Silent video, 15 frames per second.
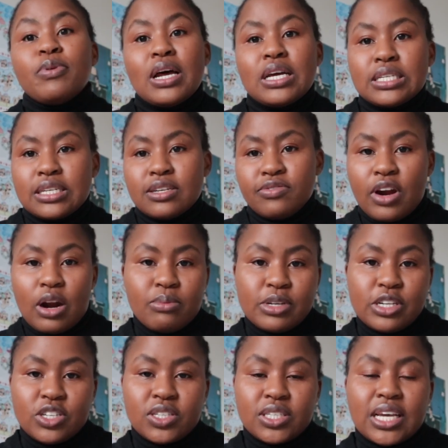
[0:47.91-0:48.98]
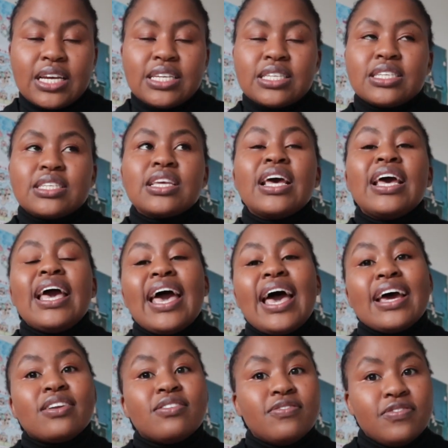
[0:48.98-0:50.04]
Plant and Environmental Sciences
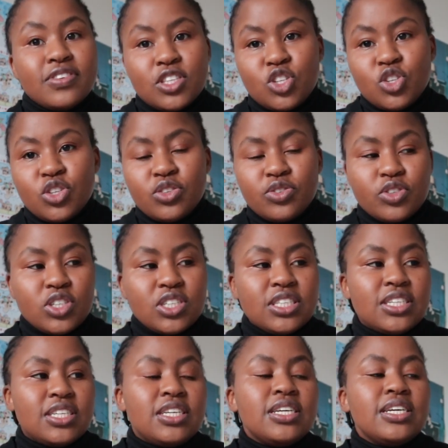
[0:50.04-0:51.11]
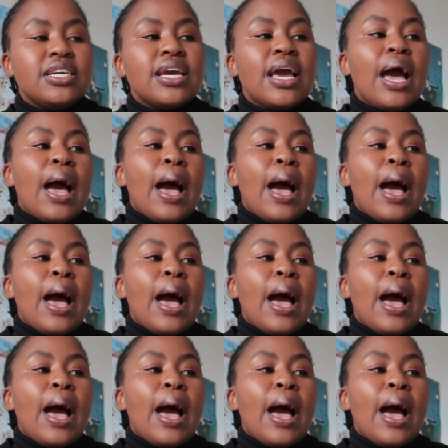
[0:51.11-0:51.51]
at Wits University.